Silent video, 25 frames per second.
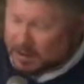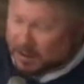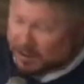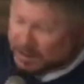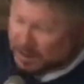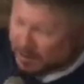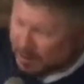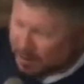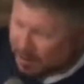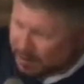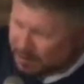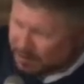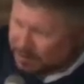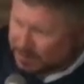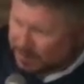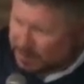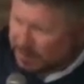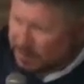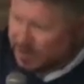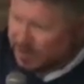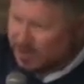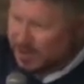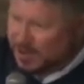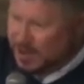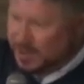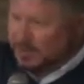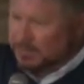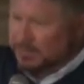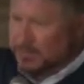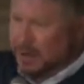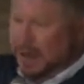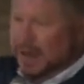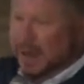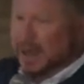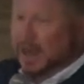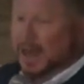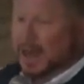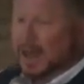is going to just sit
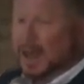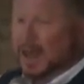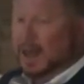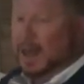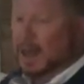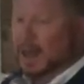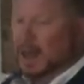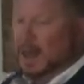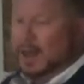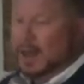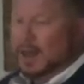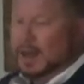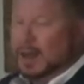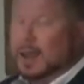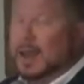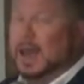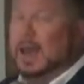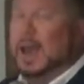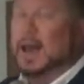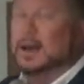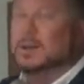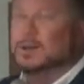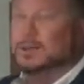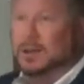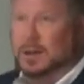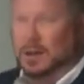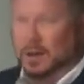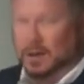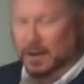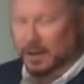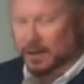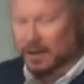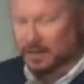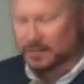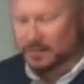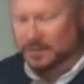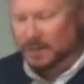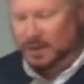by
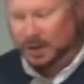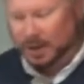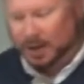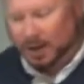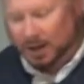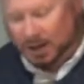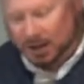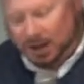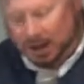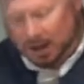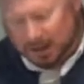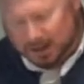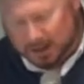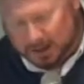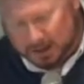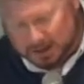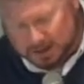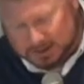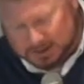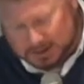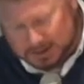casually and not